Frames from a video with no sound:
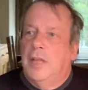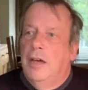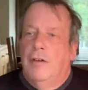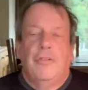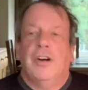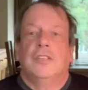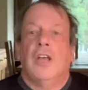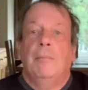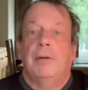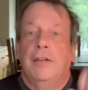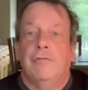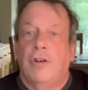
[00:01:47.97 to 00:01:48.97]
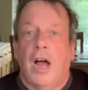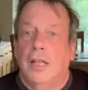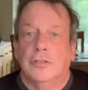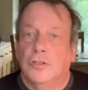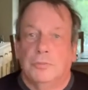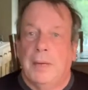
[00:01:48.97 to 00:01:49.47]
for example, in
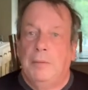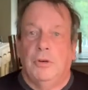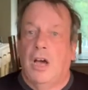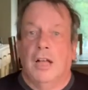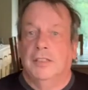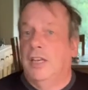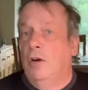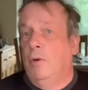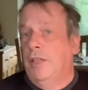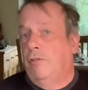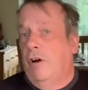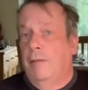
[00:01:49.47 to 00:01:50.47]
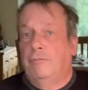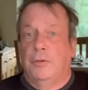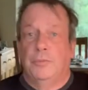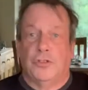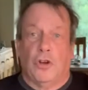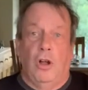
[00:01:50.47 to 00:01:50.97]
France, people can't tell whether I'm from
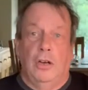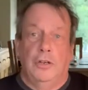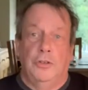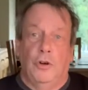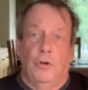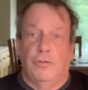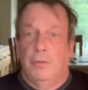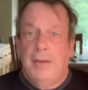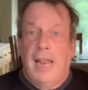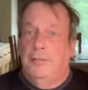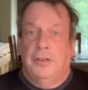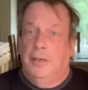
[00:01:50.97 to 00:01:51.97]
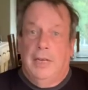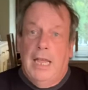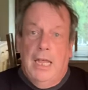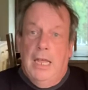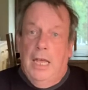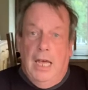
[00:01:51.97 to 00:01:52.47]
Scotland or from London,
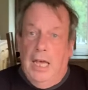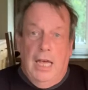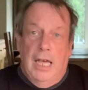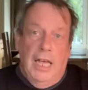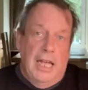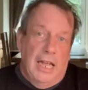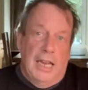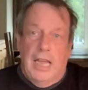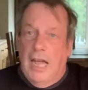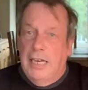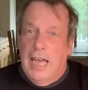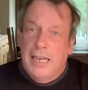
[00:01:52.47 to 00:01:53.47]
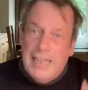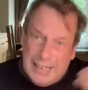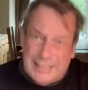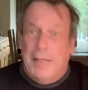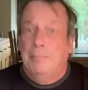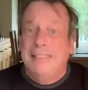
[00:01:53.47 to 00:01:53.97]
and unless
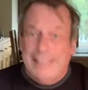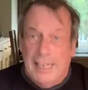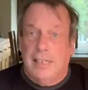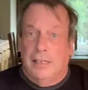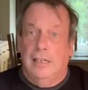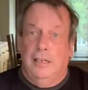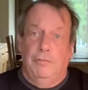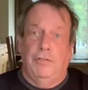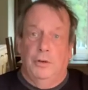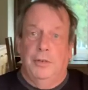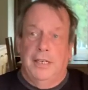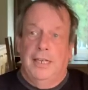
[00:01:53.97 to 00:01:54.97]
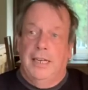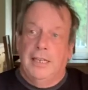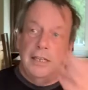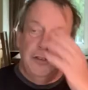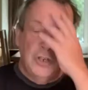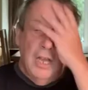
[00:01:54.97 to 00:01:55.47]
they're particularly fluent in
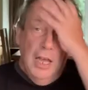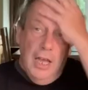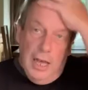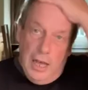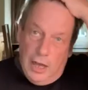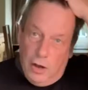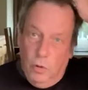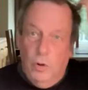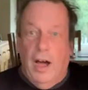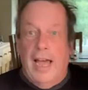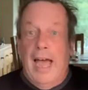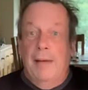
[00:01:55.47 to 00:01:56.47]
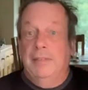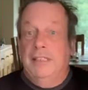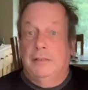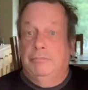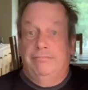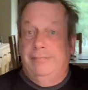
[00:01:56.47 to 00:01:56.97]
English. All I am
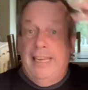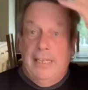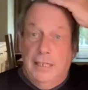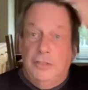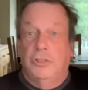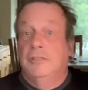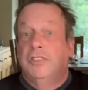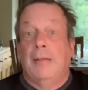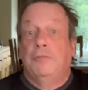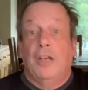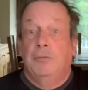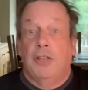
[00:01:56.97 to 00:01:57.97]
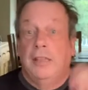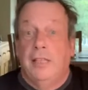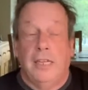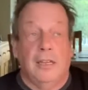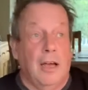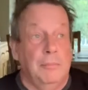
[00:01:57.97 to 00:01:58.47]
is English, and sometimes they
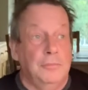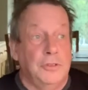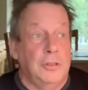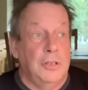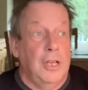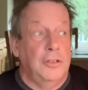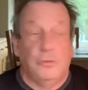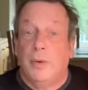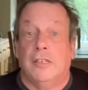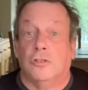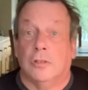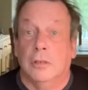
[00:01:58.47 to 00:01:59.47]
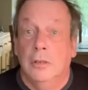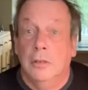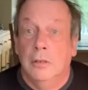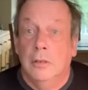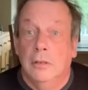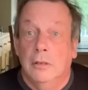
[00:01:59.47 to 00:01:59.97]
think I'm Swiss,
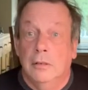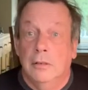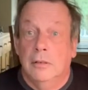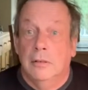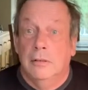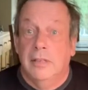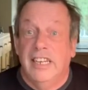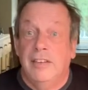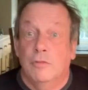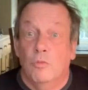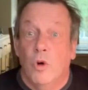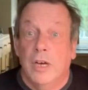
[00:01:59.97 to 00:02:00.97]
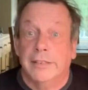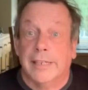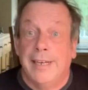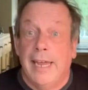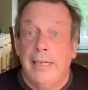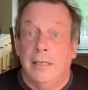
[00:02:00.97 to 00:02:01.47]
and even worse,
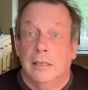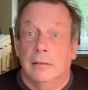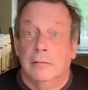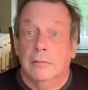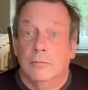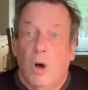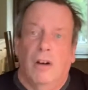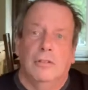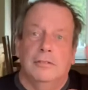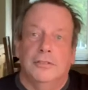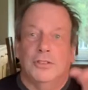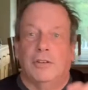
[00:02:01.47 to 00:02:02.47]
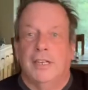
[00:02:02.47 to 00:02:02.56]
Canadian. Well, sorry,